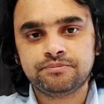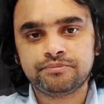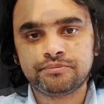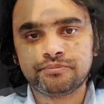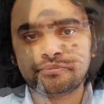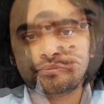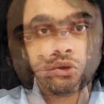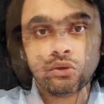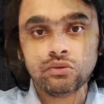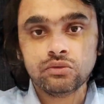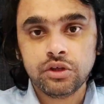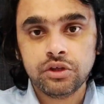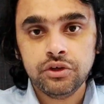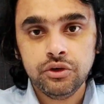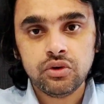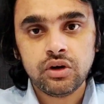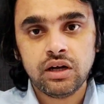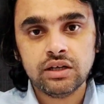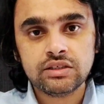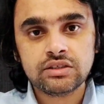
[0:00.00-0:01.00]
Also, the
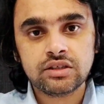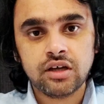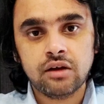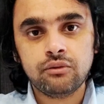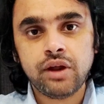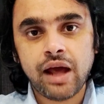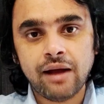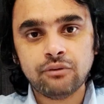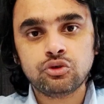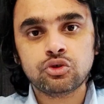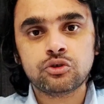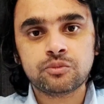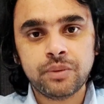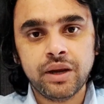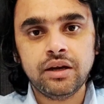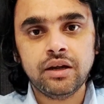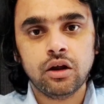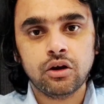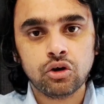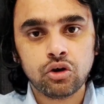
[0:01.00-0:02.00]
new Khalistan would have to
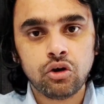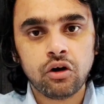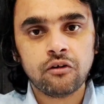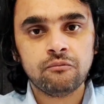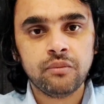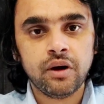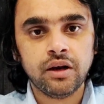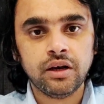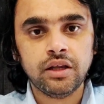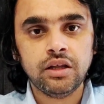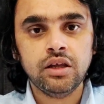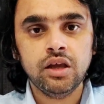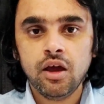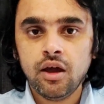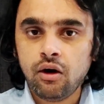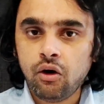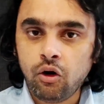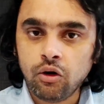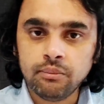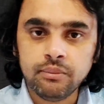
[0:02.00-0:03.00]
spend a lot of money
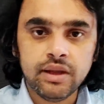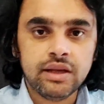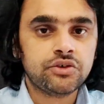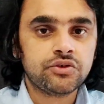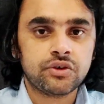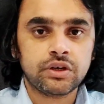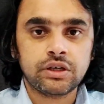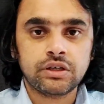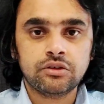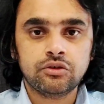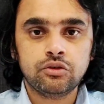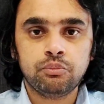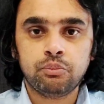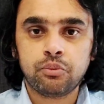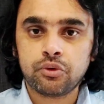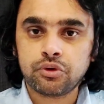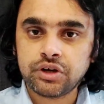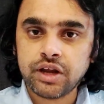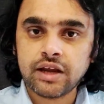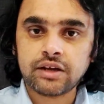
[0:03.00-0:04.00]
on military to
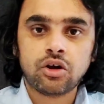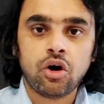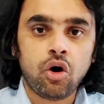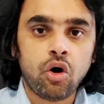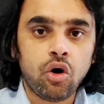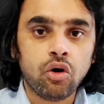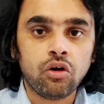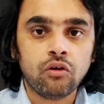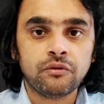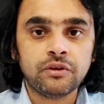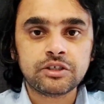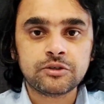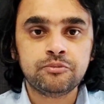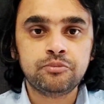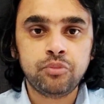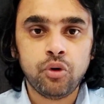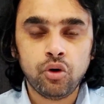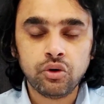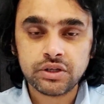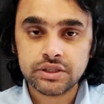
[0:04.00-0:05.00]
protect all of its
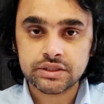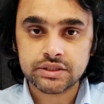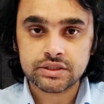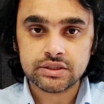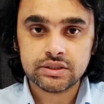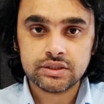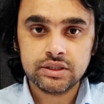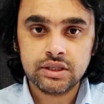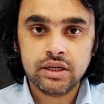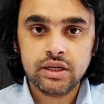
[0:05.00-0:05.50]
borders.